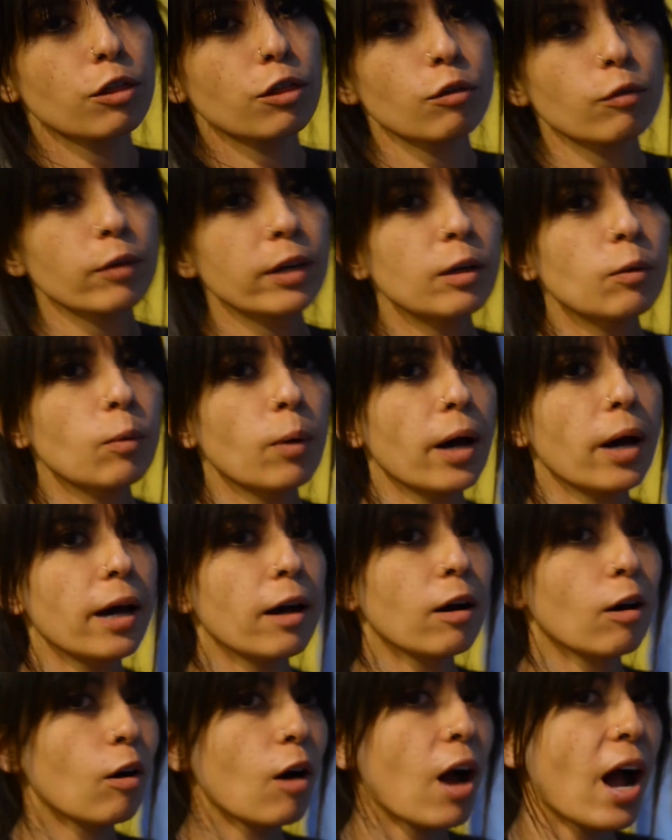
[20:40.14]
three-way,
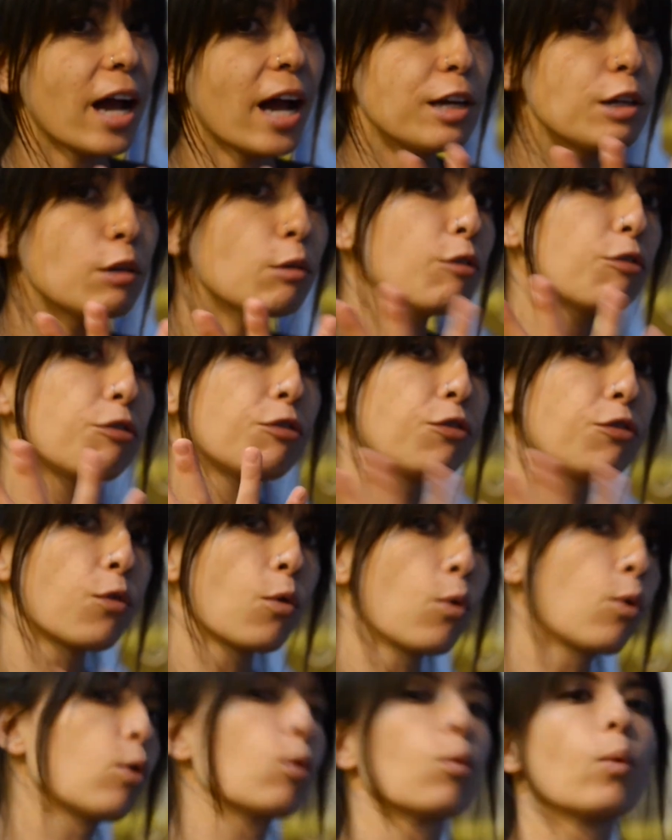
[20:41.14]
or I do a
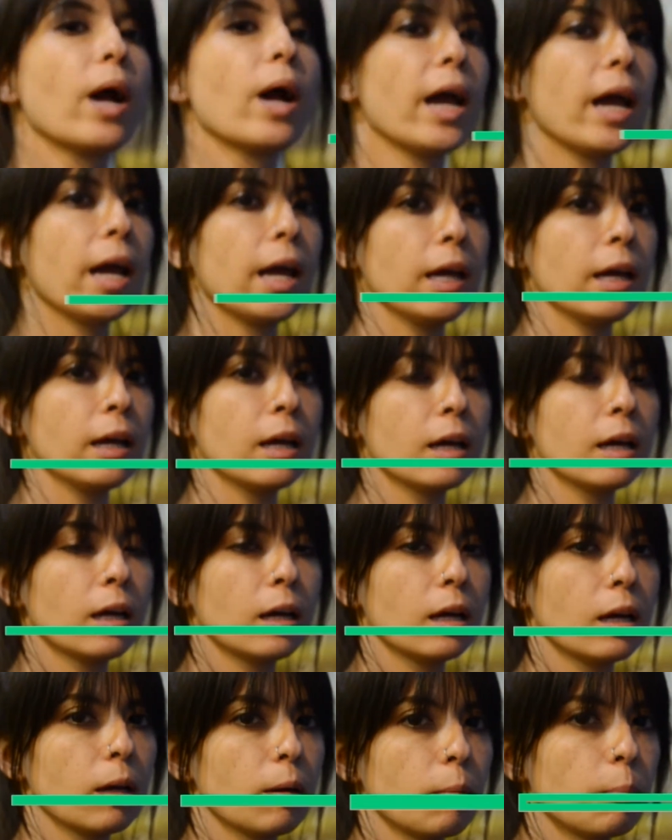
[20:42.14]
four-way
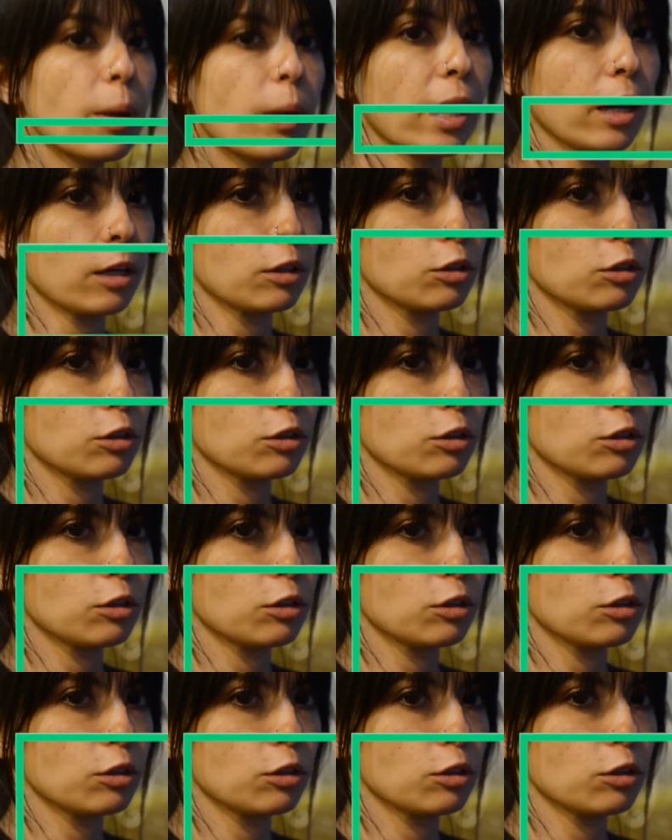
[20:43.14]
pec